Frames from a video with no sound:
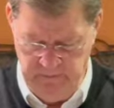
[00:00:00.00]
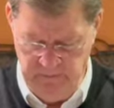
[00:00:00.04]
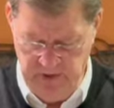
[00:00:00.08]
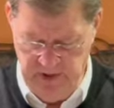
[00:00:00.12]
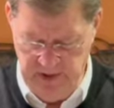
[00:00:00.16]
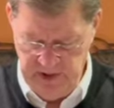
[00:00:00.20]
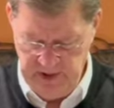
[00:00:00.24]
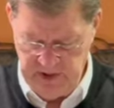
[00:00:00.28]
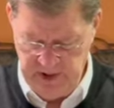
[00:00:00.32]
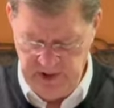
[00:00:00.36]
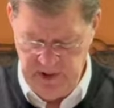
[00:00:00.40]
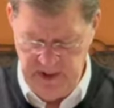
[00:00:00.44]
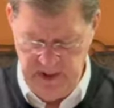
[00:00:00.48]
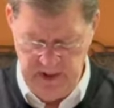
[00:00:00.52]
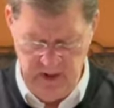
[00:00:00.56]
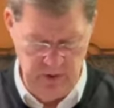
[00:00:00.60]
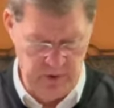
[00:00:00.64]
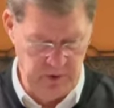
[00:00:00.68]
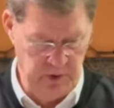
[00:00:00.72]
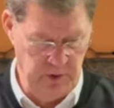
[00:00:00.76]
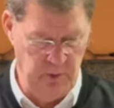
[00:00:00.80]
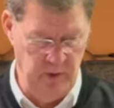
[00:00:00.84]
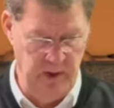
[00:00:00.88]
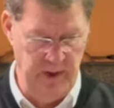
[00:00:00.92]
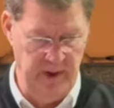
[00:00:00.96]
This
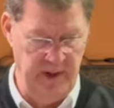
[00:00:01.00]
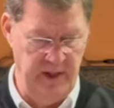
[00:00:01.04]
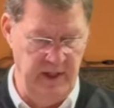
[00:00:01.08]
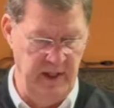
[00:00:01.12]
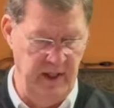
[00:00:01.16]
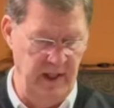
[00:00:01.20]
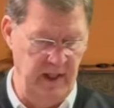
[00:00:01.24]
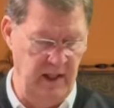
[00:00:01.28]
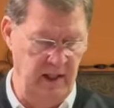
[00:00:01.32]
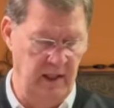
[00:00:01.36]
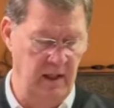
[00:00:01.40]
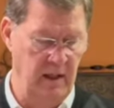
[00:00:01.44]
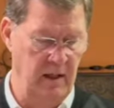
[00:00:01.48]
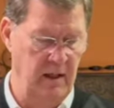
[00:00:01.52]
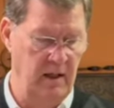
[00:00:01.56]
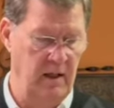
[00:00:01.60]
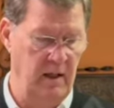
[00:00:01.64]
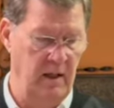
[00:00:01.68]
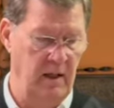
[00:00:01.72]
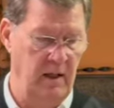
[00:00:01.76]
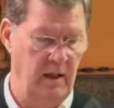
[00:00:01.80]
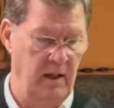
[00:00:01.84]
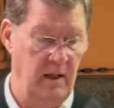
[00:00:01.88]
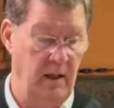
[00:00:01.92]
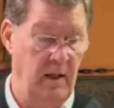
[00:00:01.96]
deals with the
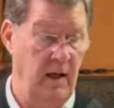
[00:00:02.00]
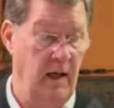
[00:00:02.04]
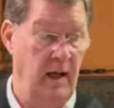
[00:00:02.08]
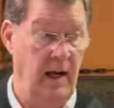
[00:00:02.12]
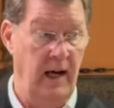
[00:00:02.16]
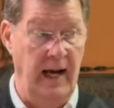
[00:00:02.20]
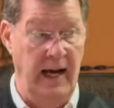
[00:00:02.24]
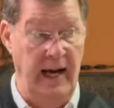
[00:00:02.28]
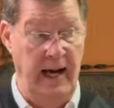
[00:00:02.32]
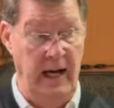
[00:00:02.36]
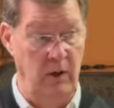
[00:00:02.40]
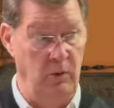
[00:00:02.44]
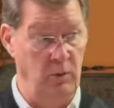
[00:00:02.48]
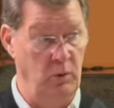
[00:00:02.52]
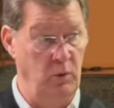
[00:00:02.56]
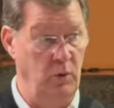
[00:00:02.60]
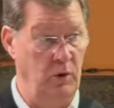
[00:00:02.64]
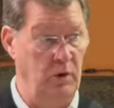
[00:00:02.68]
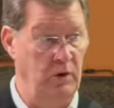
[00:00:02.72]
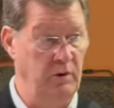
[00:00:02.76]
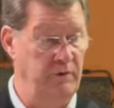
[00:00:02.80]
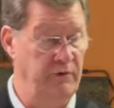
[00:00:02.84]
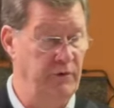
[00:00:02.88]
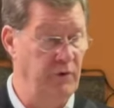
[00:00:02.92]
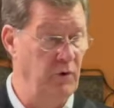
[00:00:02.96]

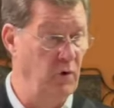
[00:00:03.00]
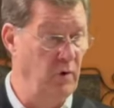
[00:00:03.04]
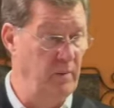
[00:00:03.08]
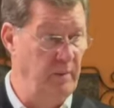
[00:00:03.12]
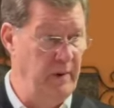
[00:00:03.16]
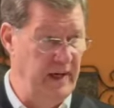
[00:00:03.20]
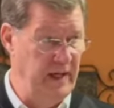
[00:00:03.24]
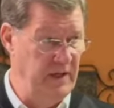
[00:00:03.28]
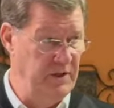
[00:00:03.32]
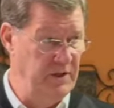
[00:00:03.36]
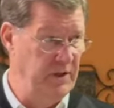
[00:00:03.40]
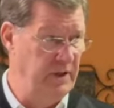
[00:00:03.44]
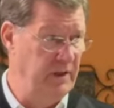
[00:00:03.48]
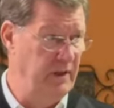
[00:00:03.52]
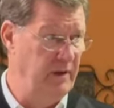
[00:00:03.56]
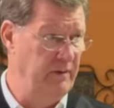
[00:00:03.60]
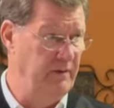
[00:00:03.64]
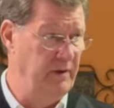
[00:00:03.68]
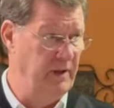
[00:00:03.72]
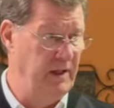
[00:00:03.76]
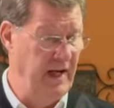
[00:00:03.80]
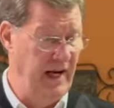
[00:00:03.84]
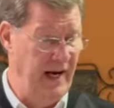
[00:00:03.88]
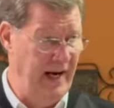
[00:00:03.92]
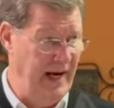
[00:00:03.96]
outward formation of
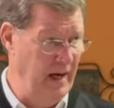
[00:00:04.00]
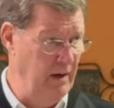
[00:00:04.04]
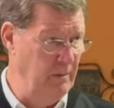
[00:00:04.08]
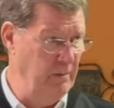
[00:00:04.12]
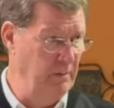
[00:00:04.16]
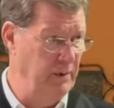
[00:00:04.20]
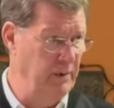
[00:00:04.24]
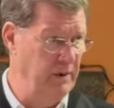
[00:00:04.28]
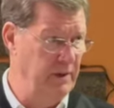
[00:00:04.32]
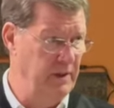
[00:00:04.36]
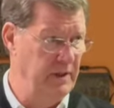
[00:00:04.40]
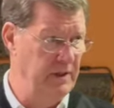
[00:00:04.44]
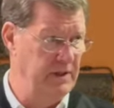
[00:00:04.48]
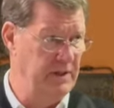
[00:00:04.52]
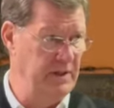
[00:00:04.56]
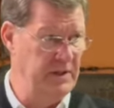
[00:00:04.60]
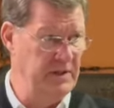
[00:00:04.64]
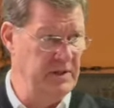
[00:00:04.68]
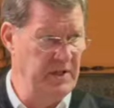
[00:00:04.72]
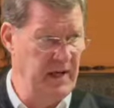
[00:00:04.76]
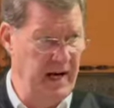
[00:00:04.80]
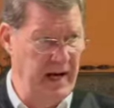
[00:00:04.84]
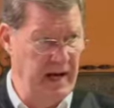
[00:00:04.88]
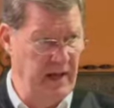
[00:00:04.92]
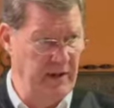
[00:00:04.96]
the camp. This
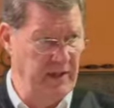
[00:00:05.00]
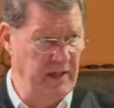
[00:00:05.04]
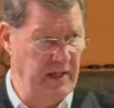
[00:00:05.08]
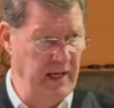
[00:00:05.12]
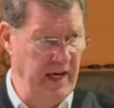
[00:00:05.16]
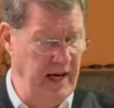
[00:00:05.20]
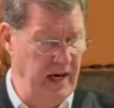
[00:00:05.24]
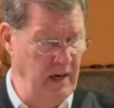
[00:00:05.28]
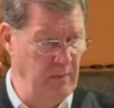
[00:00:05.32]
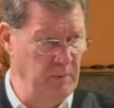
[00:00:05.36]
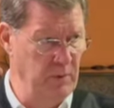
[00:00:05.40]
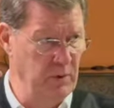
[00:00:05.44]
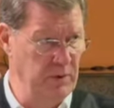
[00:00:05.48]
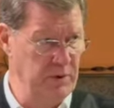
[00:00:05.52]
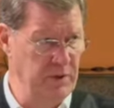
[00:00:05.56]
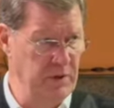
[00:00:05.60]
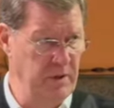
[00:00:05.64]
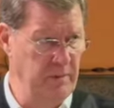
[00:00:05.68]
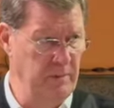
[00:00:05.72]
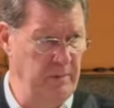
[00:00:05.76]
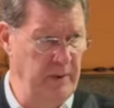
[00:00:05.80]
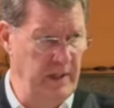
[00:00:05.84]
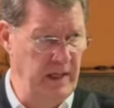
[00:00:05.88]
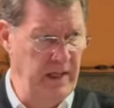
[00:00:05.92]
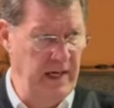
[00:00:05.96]
is how the camp was to
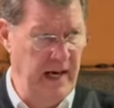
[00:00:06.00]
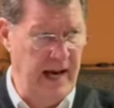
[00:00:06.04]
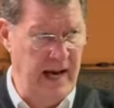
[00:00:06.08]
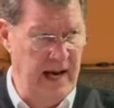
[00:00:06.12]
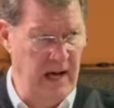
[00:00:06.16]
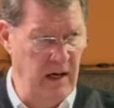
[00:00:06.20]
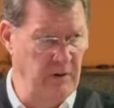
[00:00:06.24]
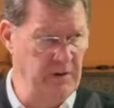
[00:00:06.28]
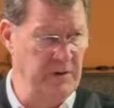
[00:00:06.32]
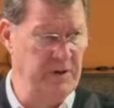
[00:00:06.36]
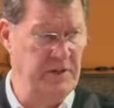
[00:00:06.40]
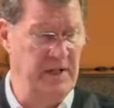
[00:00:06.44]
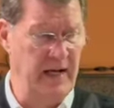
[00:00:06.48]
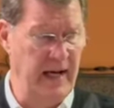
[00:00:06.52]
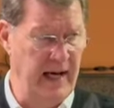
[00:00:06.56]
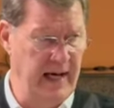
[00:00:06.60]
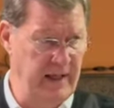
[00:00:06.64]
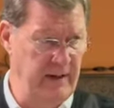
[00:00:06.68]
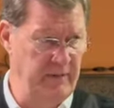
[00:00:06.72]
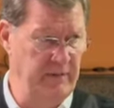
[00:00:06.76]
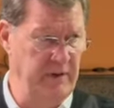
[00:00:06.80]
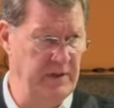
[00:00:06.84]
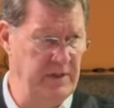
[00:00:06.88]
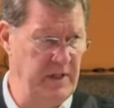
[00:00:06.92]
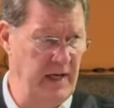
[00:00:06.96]
be outside
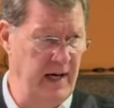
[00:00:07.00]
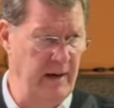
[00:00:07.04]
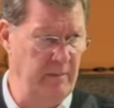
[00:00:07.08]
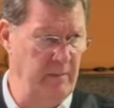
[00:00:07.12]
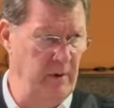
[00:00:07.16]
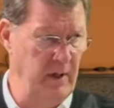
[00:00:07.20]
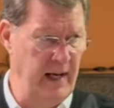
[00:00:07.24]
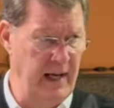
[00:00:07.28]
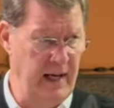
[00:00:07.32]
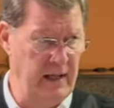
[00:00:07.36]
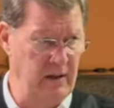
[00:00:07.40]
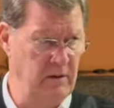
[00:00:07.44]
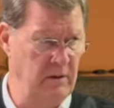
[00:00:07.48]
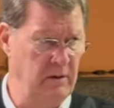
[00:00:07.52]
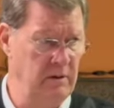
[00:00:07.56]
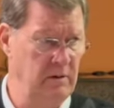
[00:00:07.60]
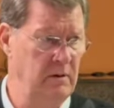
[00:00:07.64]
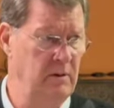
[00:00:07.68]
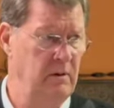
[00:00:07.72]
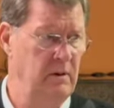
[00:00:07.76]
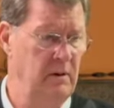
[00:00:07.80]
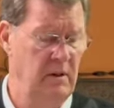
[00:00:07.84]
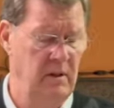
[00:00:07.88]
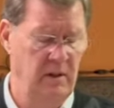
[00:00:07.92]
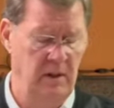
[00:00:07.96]
of the tabernacle
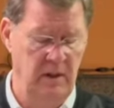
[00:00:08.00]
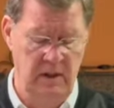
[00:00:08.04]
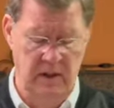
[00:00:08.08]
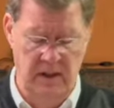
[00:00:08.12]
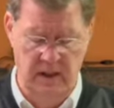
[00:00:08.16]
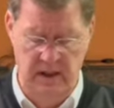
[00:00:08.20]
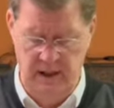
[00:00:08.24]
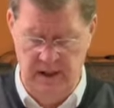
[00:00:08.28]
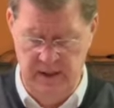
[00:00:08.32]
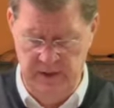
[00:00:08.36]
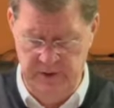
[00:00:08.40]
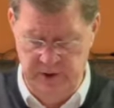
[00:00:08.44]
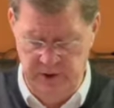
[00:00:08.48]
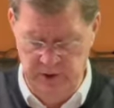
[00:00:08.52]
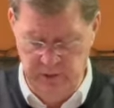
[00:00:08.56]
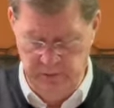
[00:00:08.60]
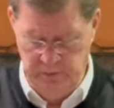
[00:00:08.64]
to